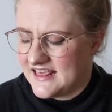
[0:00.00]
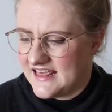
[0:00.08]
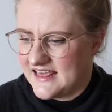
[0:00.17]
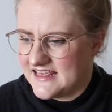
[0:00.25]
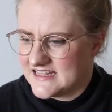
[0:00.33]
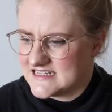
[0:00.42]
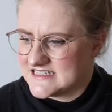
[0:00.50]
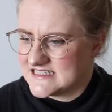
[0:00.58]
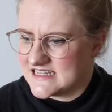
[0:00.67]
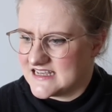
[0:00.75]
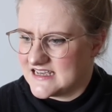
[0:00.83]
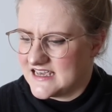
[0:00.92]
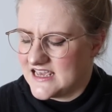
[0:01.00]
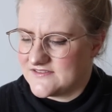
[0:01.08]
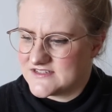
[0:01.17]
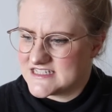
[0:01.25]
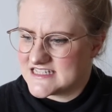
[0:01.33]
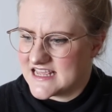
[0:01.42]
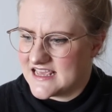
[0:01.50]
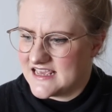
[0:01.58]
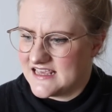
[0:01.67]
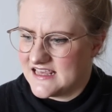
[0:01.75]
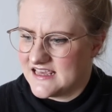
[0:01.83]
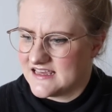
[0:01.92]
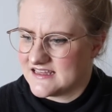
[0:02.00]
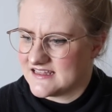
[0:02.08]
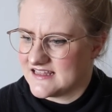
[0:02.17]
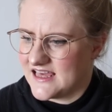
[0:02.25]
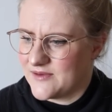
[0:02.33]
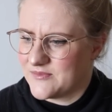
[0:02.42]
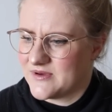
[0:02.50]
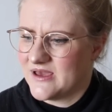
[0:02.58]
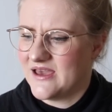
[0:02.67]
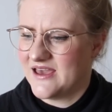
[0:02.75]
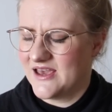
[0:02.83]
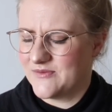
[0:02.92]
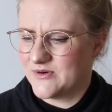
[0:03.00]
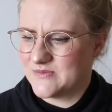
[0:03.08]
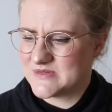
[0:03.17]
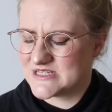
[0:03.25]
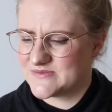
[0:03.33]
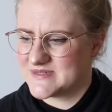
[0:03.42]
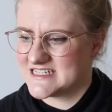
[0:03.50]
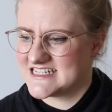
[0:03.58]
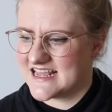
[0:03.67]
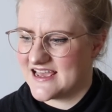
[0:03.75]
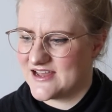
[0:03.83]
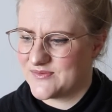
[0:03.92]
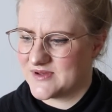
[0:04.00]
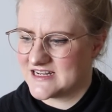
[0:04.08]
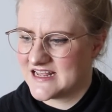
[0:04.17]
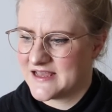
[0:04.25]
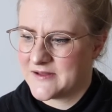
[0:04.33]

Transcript: And I have to say, I'm almost a bit sad, but